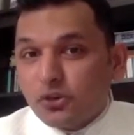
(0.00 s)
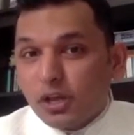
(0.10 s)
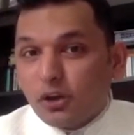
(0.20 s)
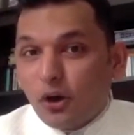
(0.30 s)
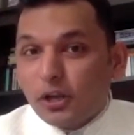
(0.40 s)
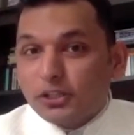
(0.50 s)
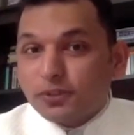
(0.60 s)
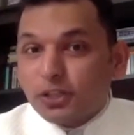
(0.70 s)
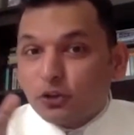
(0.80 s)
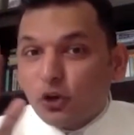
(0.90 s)
college
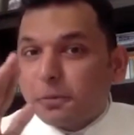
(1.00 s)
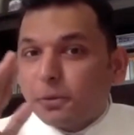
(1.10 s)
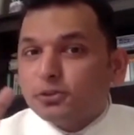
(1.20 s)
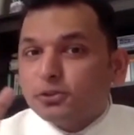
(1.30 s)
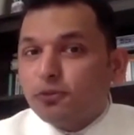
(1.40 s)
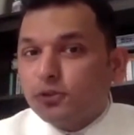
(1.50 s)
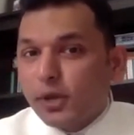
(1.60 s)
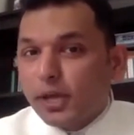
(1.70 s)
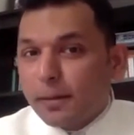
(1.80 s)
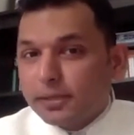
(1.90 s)
with the thought of doing
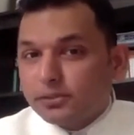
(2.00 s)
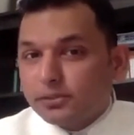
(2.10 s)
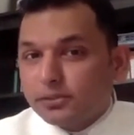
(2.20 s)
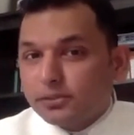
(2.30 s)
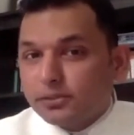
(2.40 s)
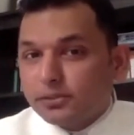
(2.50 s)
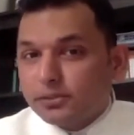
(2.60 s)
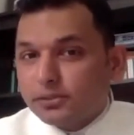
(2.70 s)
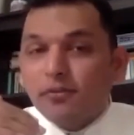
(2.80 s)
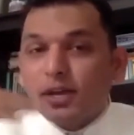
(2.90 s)
a business or
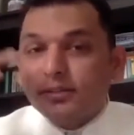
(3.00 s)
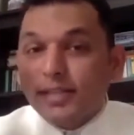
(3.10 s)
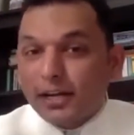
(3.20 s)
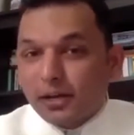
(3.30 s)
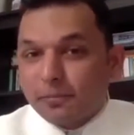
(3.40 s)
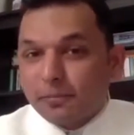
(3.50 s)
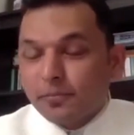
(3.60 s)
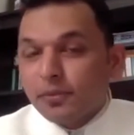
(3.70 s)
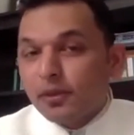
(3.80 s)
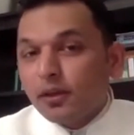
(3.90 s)
having a startup.
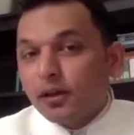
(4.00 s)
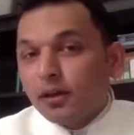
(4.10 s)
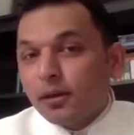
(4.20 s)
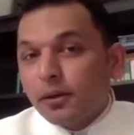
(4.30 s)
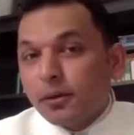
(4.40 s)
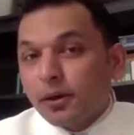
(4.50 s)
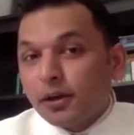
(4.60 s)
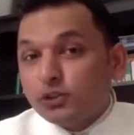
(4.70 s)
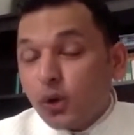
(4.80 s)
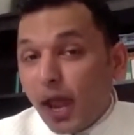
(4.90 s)

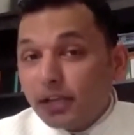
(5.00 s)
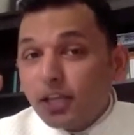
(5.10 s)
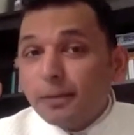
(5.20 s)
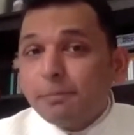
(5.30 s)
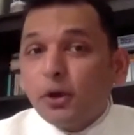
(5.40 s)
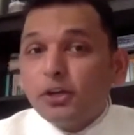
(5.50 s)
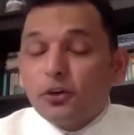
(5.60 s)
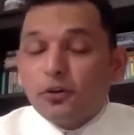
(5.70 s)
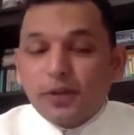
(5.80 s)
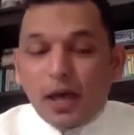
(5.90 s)
So at that point
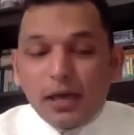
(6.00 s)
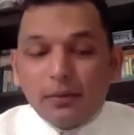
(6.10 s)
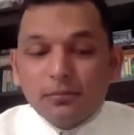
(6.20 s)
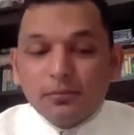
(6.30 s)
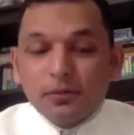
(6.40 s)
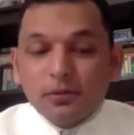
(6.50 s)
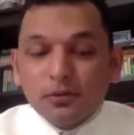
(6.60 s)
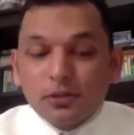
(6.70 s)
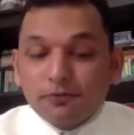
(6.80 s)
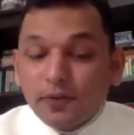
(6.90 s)
of time,
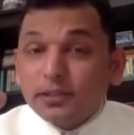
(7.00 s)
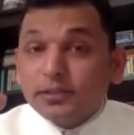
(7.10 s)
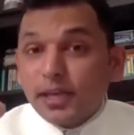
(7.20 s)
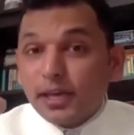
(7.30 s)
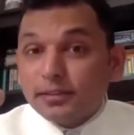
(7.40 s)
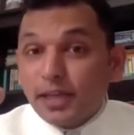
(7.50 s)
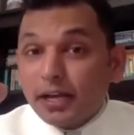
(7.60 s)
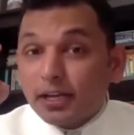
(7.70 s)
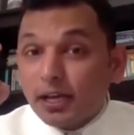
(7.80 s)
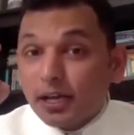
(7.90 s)
the first thing that
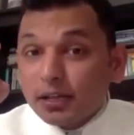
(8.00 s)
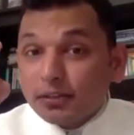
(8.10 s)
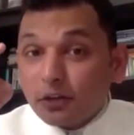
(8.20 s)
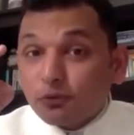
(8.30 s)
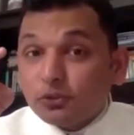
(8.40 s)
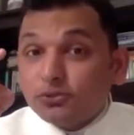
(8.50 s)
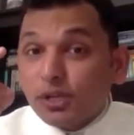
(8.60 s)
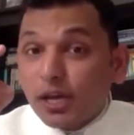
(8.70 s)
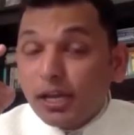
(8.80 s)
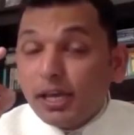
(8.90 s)
was
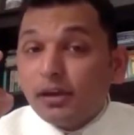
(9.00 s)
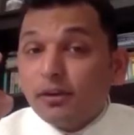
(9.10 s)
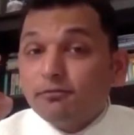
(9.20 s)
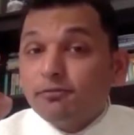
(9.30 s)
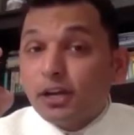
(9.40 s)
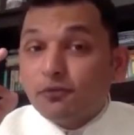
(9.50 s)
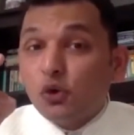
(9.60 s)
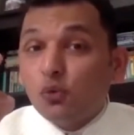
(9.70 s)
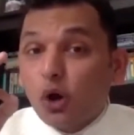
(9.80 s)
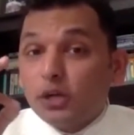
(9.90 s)
really
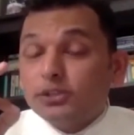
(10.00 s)
wonderful was